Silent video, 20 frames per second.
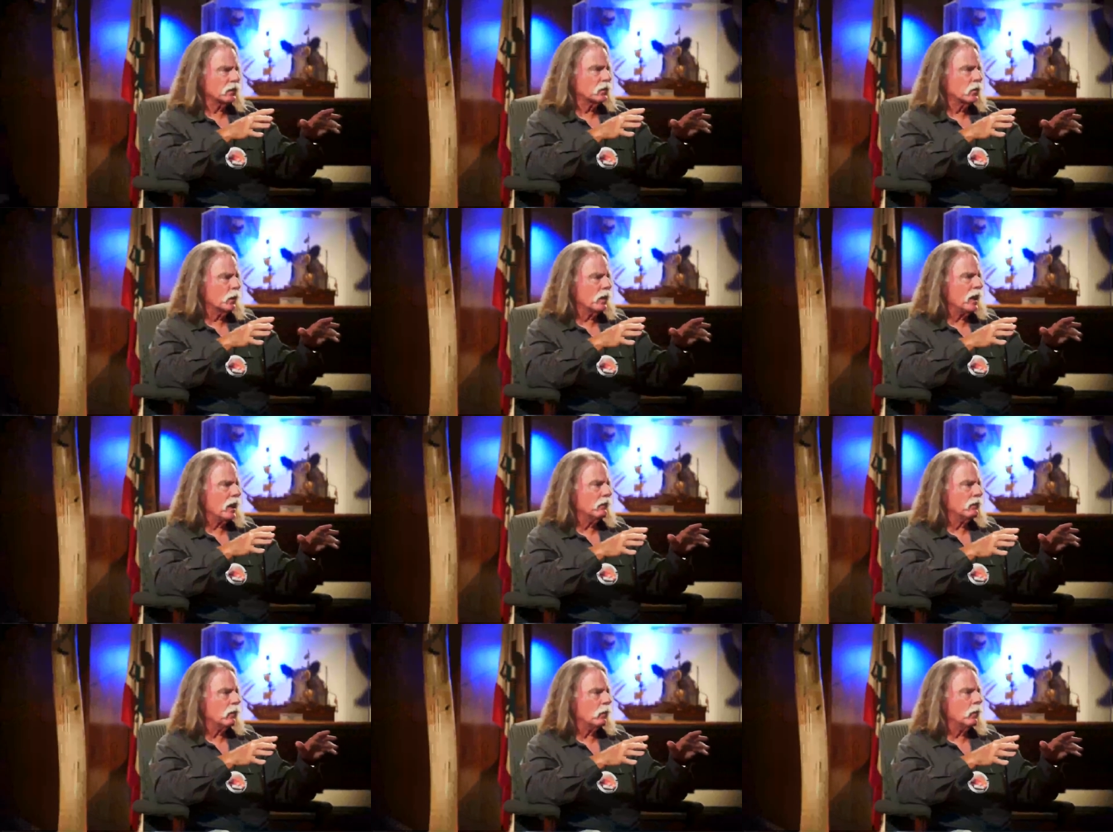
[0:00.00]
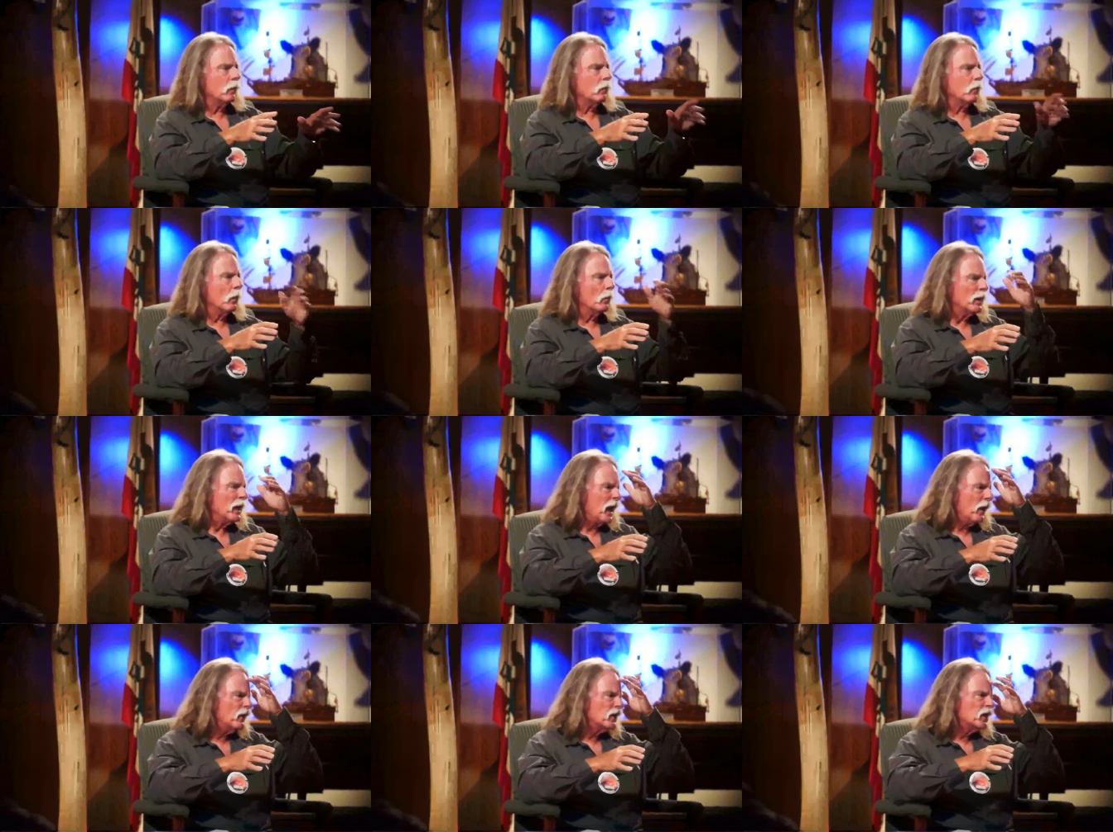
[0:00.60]
We have what, what
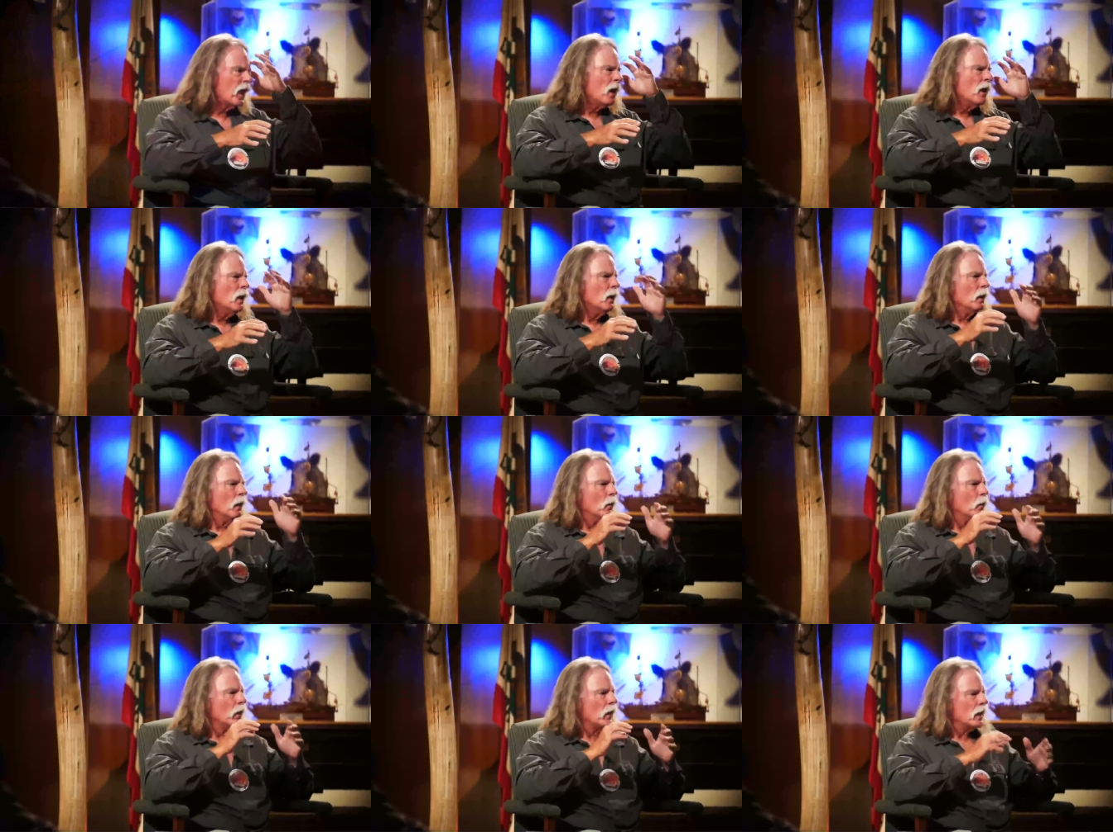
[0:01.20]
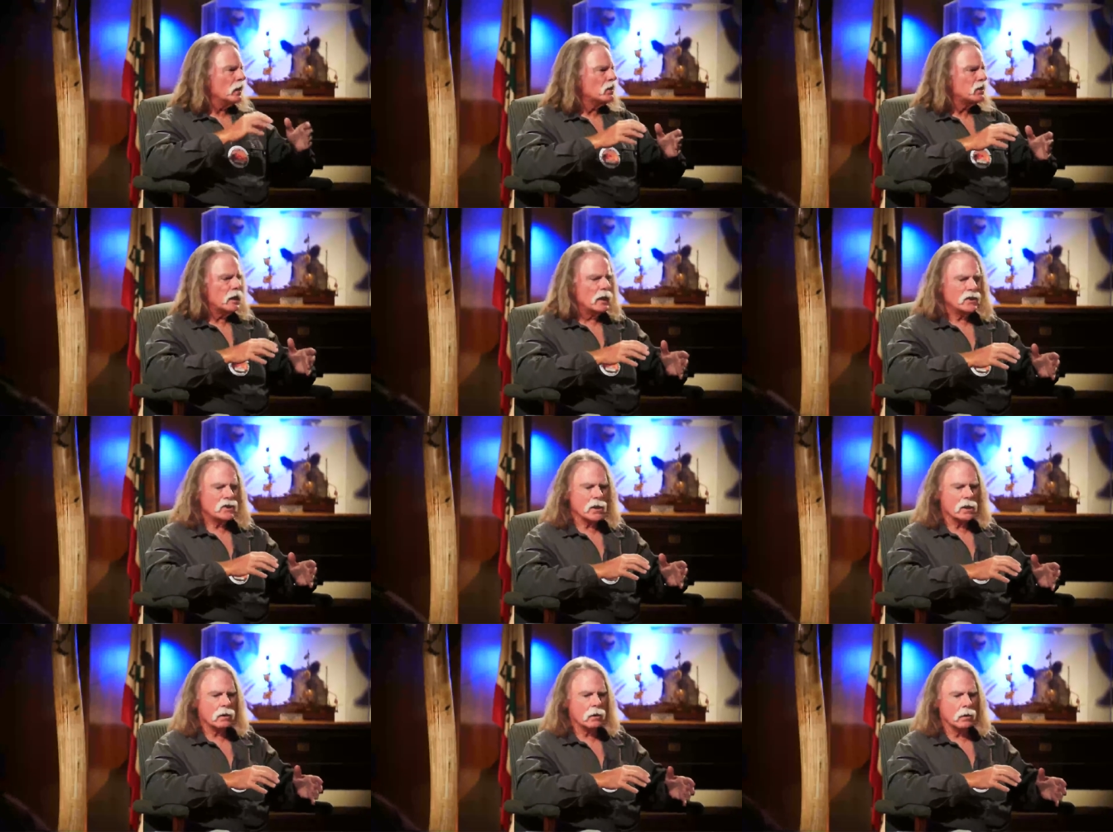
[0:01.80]
we have is when that
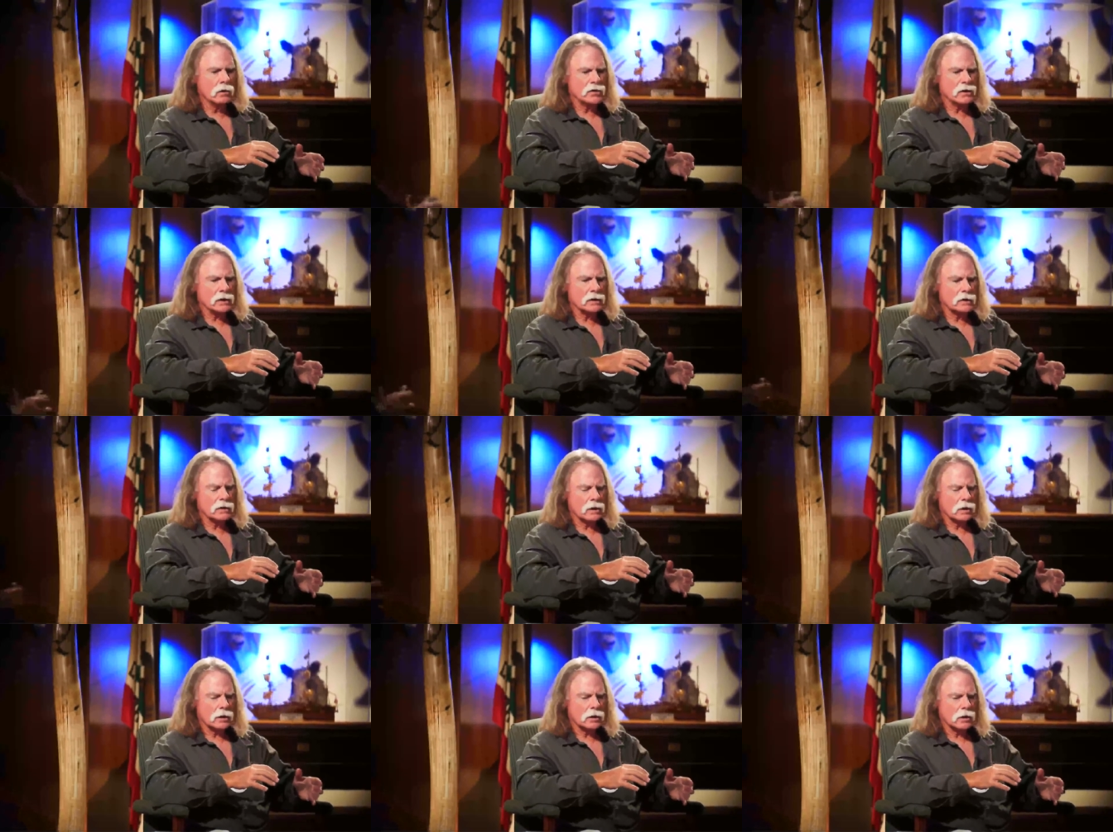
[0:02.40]
station closes.